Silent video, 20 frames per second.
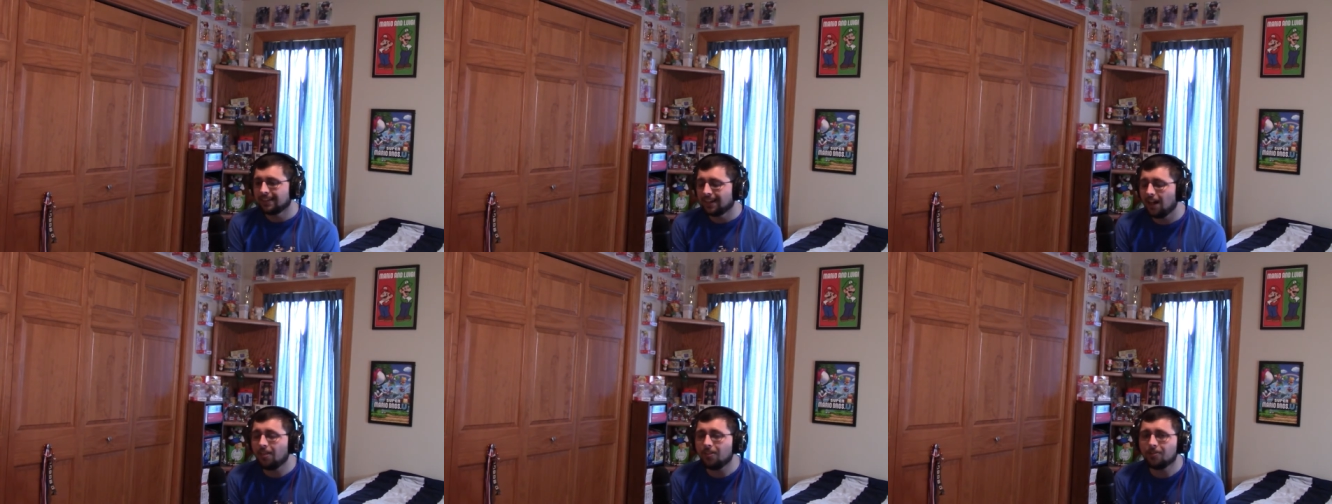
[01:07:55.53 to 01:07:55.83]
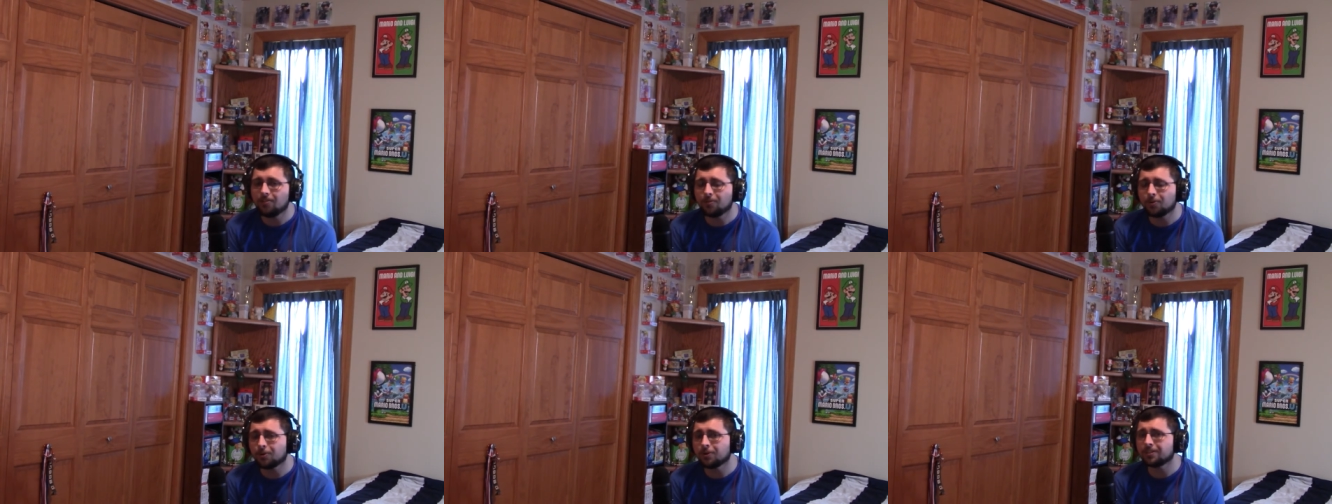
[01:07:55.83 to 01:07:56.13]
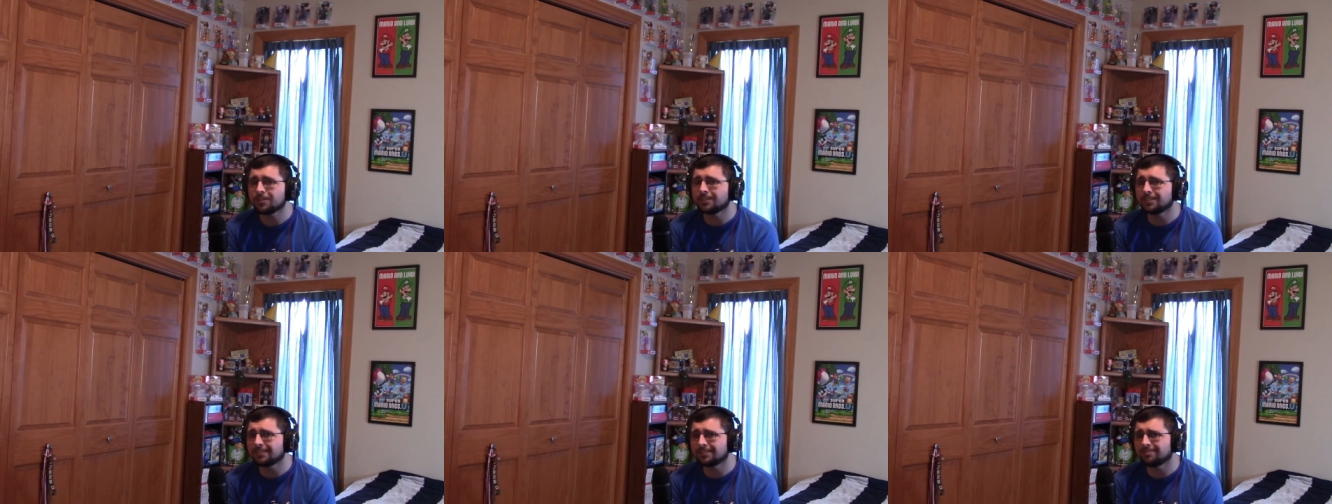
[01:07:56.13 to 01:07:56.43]
Although, of
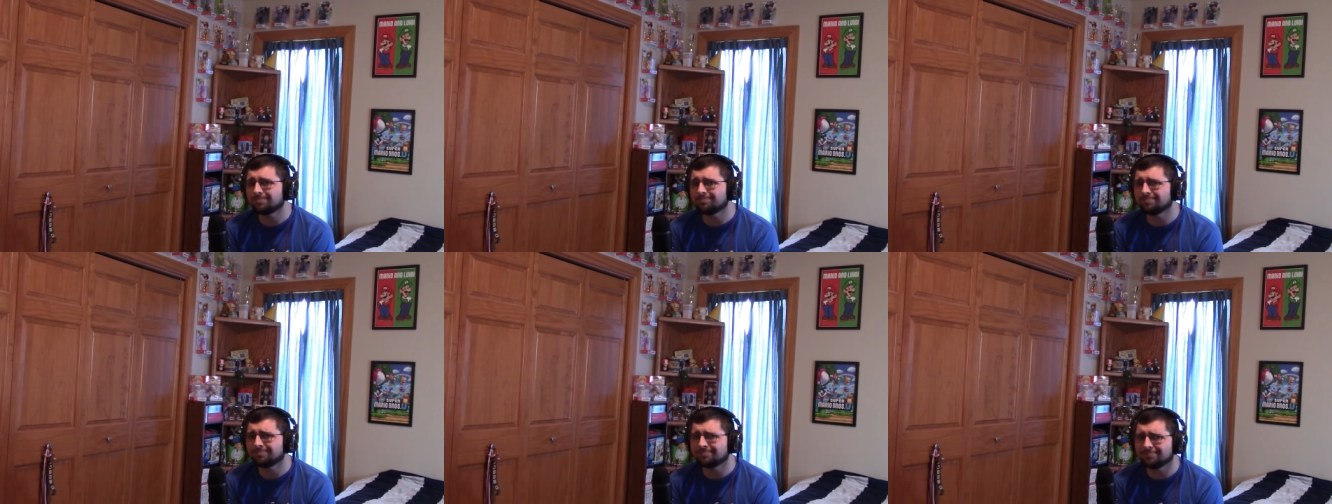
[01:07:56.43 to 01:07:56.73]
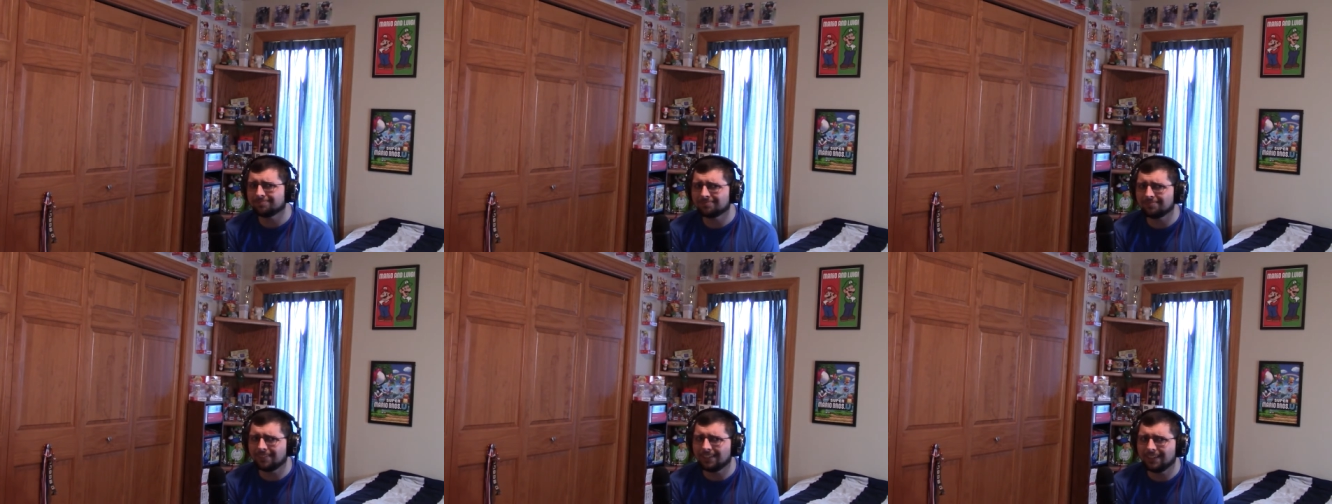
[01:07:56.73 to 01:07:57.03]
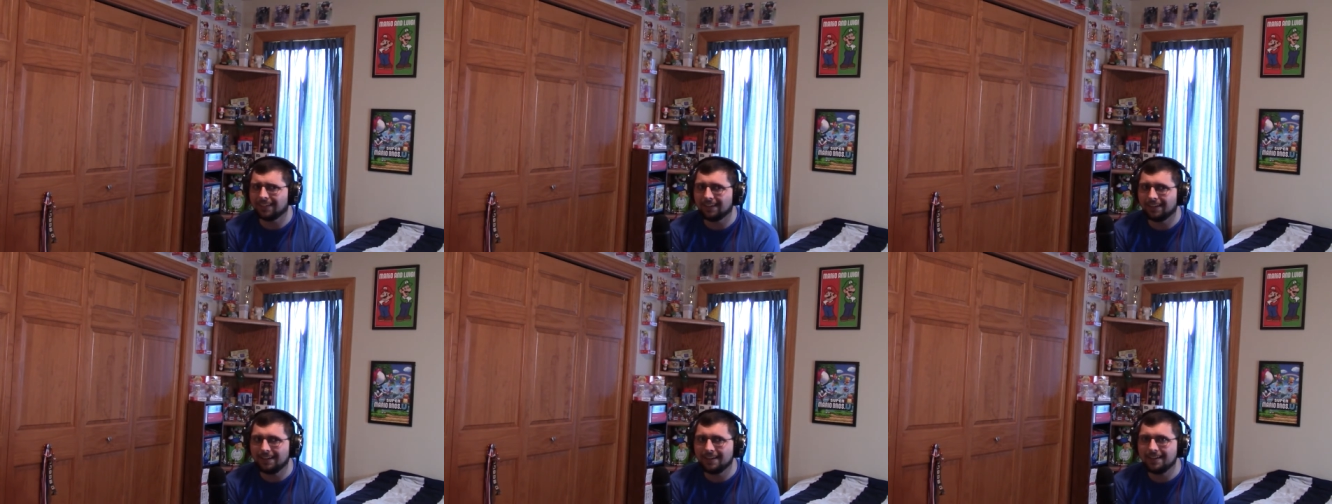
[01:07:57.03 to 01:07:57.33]
course,
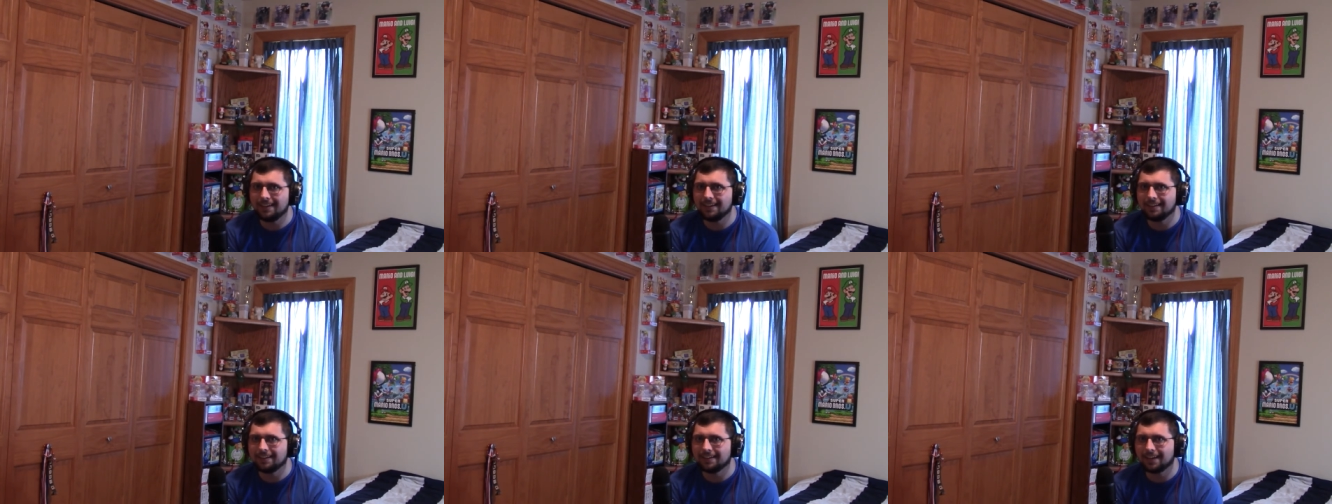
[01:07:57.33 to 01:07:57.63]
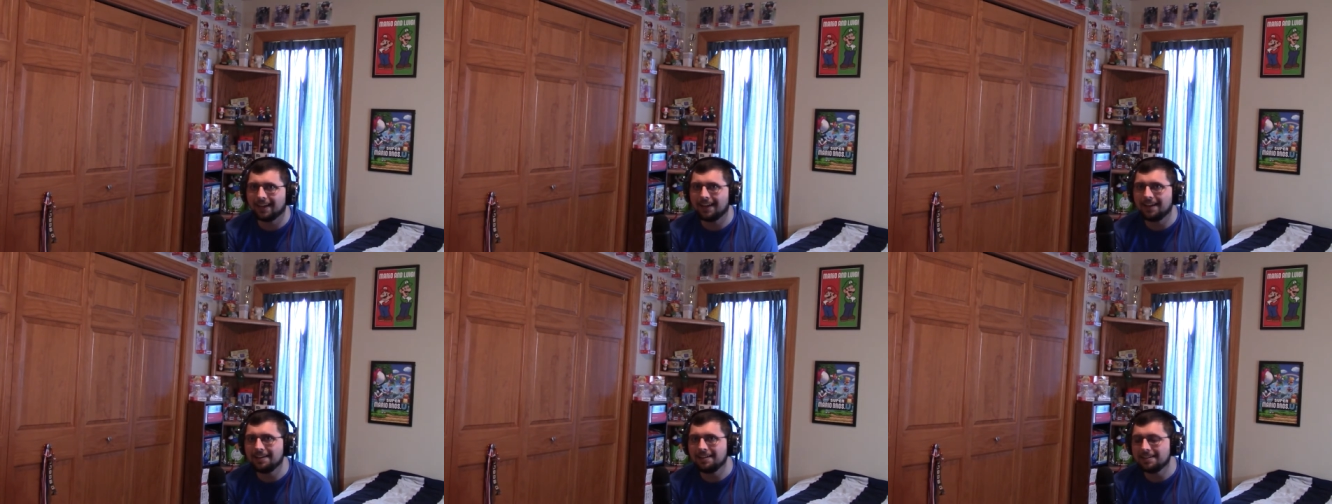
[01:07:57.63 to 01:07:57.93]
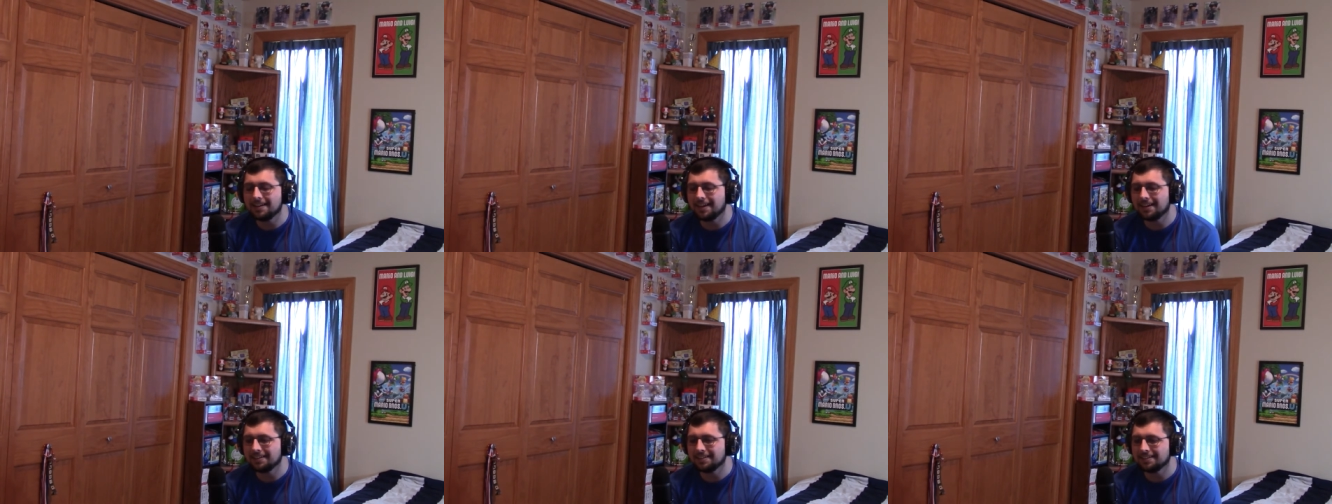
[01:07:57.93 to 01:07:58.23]
in
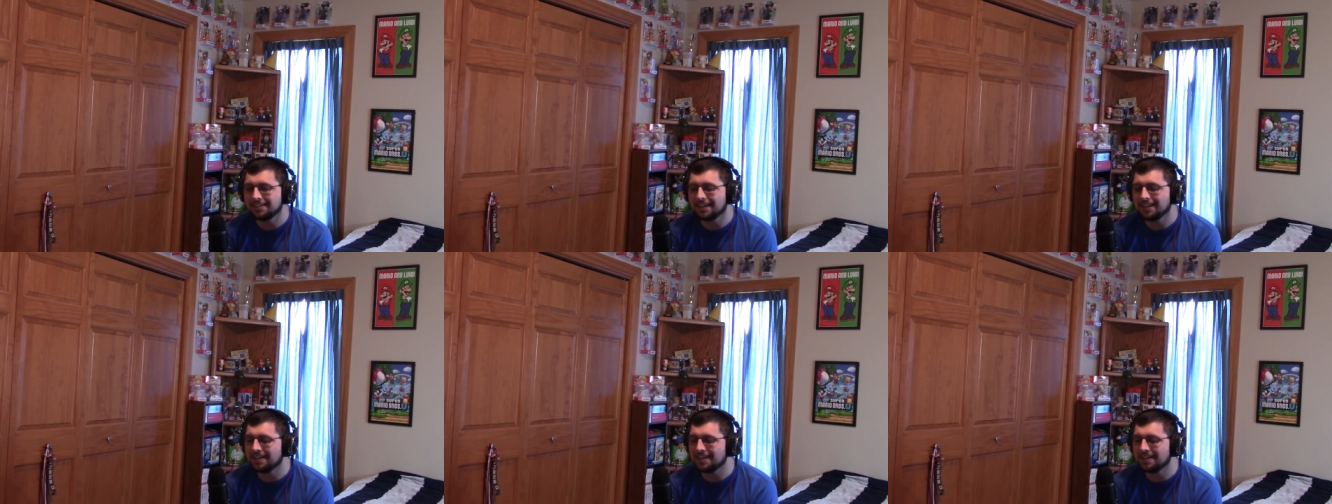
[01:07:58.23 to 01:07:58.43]
context,